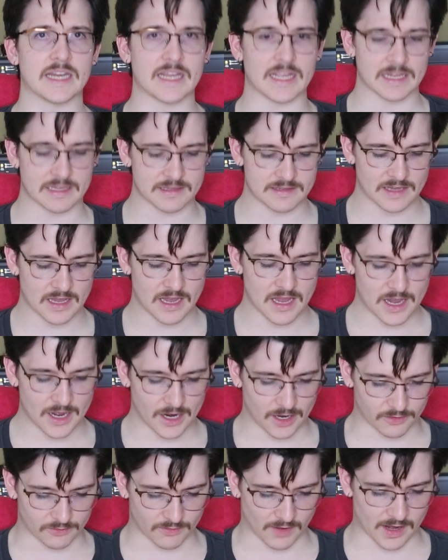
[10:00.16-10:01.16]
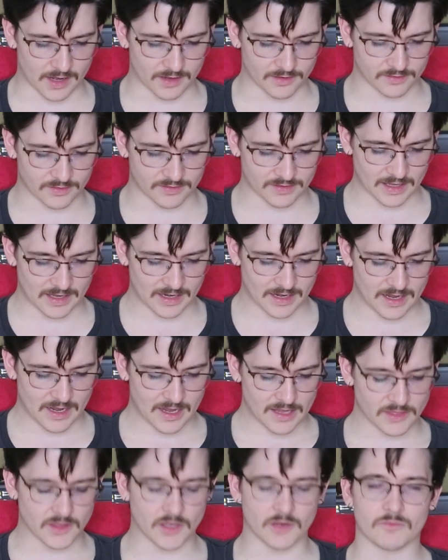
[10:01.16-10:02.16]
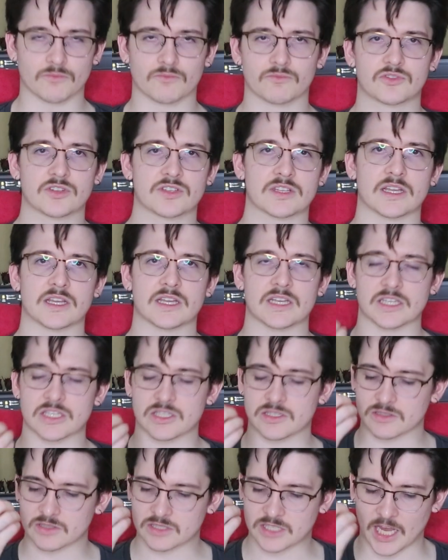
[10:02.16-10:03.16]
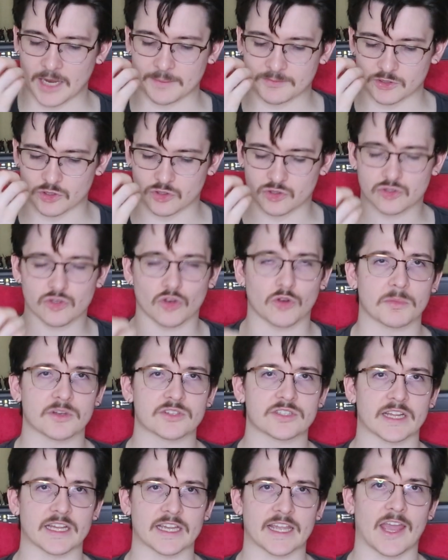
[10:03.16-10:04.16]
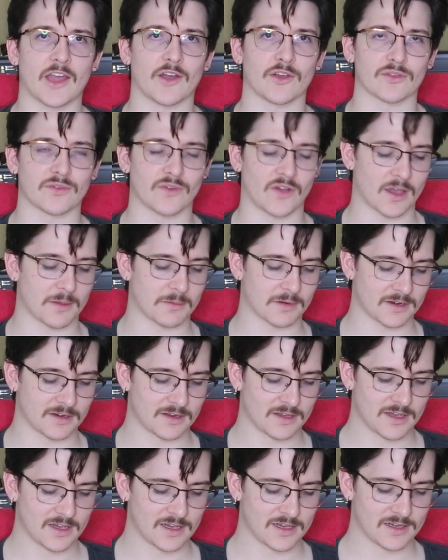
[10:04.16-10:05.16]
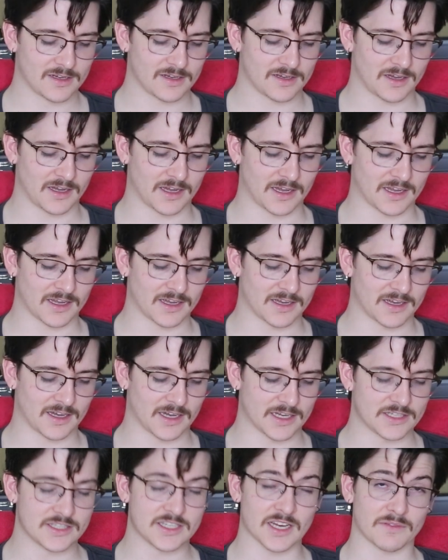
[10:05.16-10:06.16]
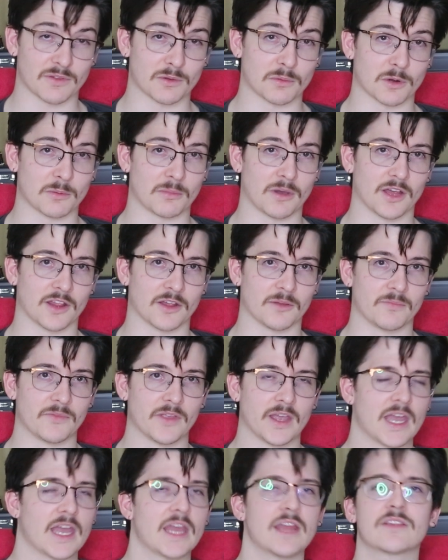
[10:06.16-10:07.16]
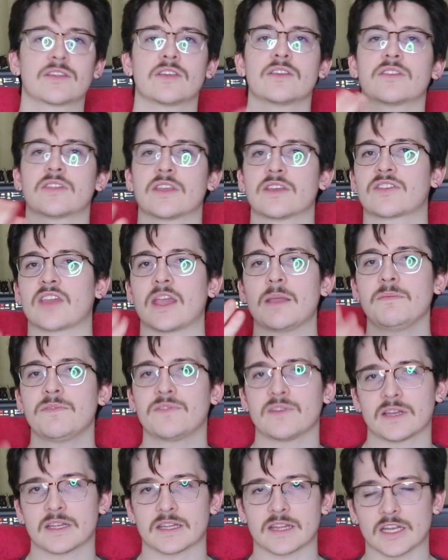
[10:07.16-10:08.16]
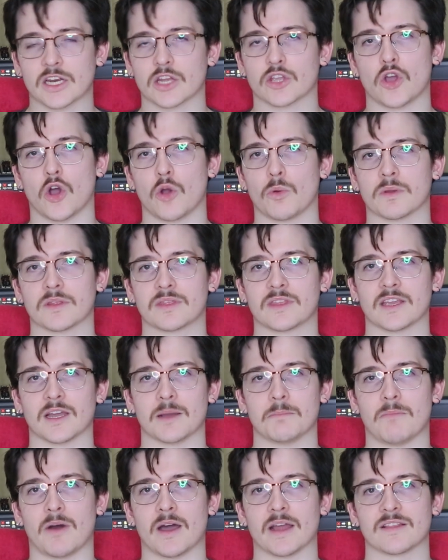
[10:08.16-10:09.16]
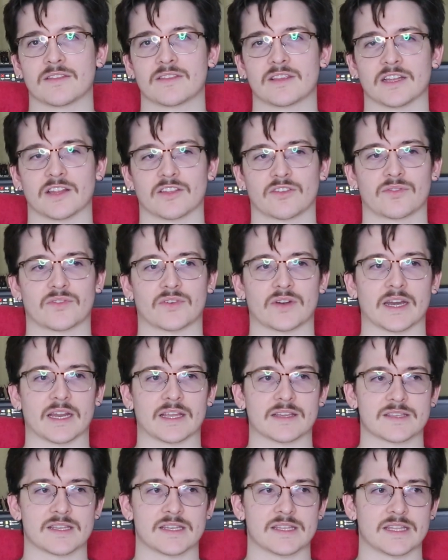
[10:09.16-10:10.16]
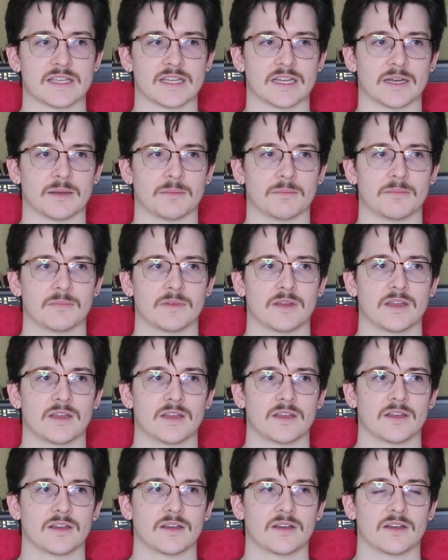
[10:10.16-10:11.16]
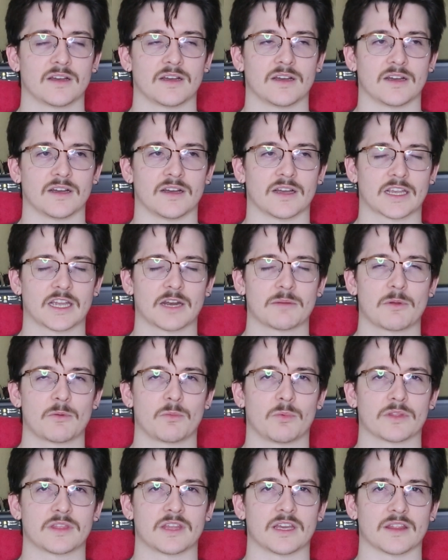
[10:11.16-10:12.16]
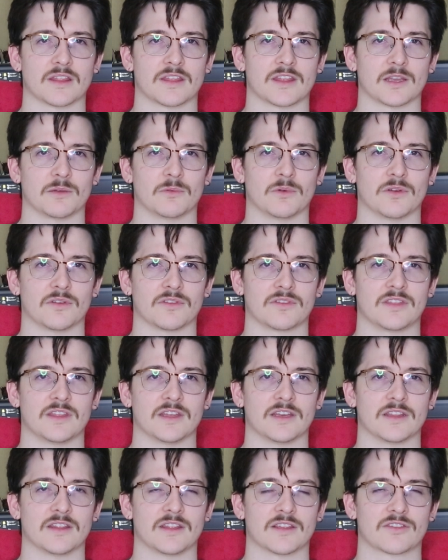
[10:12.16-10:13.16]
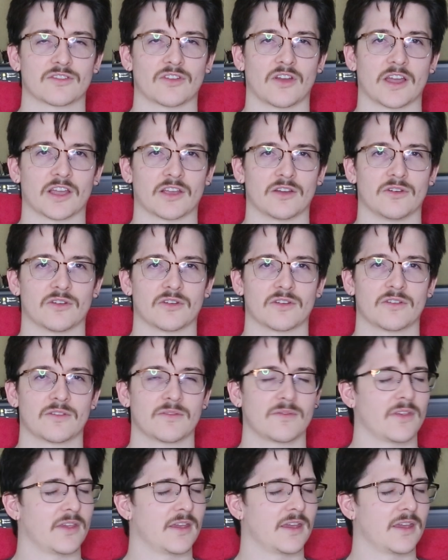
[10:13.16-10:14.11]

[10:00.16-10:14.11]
needs a raise, because that just captures so much of that chaos vibe, and I definitely want to buy them. This is the same feeling that I got with the Mind Stealer's Franks and the I can't remember what the other thing was, the Saigon